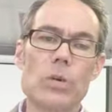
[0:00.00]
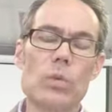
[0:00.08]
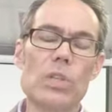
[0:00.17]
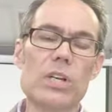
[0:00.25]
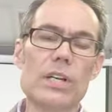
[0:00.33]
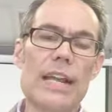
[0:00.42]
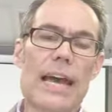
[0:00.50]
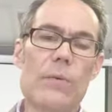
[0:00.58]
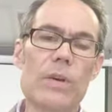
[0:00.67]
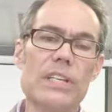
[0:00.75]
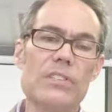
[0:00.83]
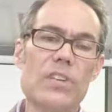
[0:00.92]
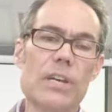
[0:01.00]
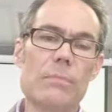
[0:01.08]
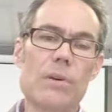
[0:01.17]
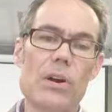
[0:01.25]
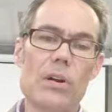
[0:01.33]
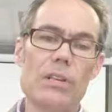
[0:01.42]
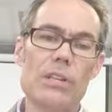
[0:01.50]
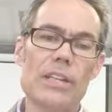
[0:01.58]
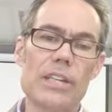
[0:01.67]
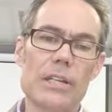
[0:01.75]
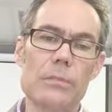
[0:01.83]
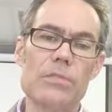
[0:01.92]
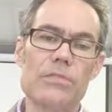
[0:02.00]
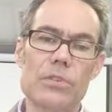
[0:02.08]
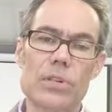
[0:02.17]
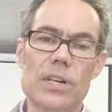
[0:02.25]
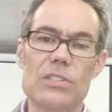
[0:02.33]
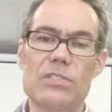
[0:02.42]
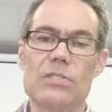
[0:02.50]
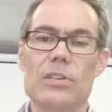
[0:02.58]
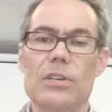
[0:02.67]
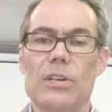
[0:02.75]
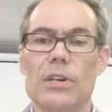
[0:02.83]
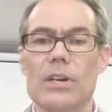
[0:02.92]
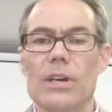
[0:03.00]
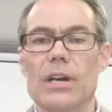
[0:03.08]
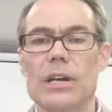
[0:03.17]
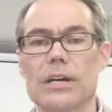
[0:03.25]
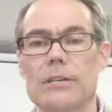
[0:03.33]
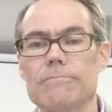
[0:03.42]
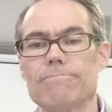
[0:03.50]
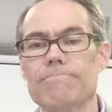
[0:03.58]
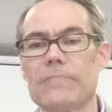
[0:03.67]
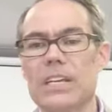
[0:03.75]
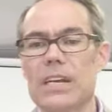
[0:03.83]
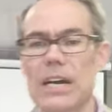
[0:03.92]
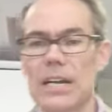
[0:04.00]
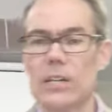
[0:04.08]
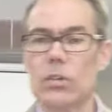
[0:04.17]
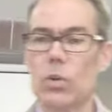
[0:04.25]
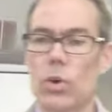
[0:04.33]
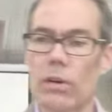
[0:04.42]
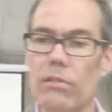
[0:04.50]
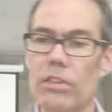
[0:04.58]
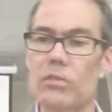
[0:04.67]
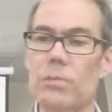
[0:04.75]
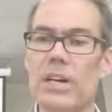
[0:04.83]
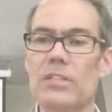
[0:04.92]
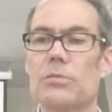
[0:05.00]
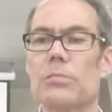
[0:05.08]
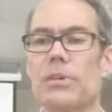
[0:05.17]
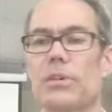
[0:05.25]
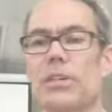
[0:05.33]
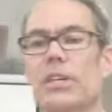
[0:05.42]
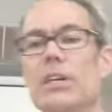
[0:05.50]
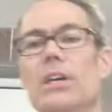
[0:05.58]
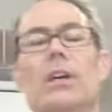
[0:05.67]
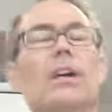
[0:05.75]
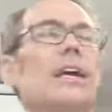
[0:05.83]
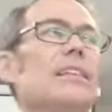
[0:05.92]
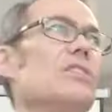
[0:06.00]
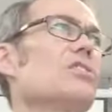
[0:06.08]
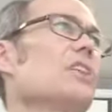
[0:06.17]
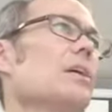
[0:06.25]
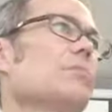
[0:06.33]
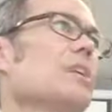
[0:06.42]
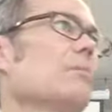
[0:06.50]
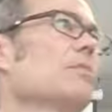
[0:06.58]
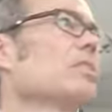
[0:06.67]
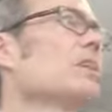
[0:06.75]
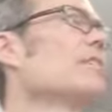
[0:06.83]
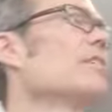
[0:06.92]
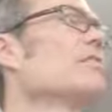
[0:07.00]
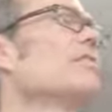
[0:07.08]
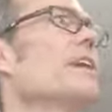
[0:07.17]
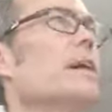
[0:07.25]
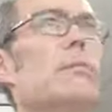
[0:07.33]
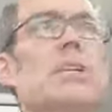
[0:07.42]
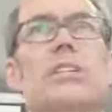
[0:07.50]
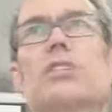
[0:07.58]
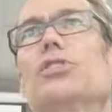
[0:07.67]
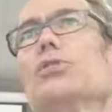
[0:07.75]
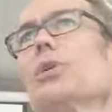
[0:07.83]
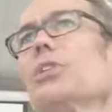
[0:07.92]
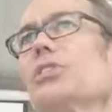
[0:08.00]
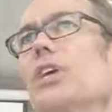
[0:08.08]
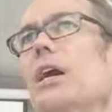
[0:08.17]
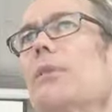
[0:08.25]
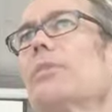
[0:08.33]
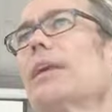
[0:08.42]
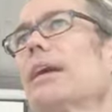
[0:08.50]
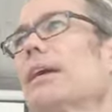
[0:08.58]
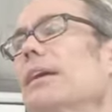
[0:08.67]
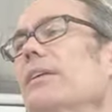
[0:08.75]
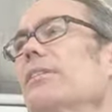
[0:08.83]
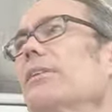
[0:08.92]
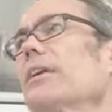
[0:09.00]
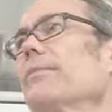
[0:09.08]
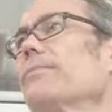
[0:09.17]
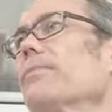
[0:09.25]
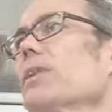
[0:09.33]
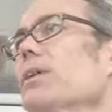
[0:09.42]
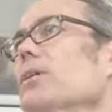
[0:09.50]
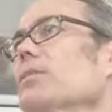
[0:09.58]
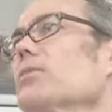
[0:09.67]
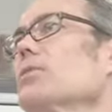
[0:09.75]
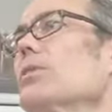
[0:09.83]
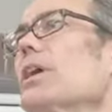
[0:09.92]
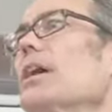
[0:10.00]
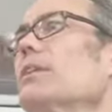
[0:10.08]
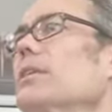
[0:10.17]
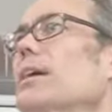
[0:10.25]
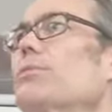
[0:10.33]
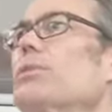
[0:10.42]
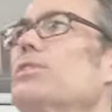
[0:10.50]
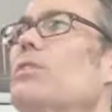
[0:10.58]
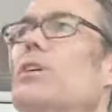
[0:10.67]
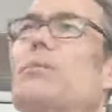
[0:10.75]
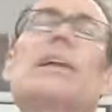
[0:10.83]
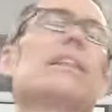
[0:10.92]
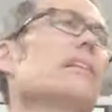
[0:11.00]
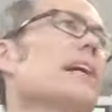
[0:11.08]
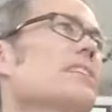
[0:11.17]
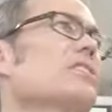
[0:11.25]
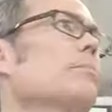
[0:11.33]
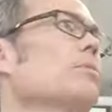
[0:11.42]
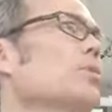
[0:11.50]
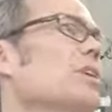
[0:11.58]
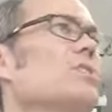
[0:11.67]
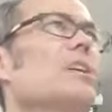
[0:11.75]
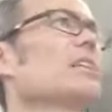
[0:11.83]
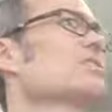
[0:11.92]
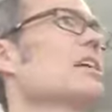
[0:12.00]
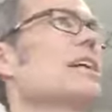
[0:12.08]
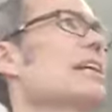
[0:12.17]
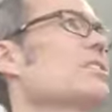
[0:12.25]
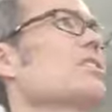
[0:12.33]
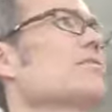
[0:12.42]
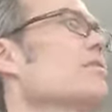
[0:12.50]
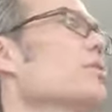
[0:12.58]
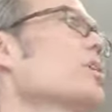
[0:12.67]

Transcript: We look at how we can take part in the kingdom of Christ and not ignore our responsibility at the same time to love our family and to do our job and that kind of thing. So God, like we talked about in the last couple of weeks, God's not asking for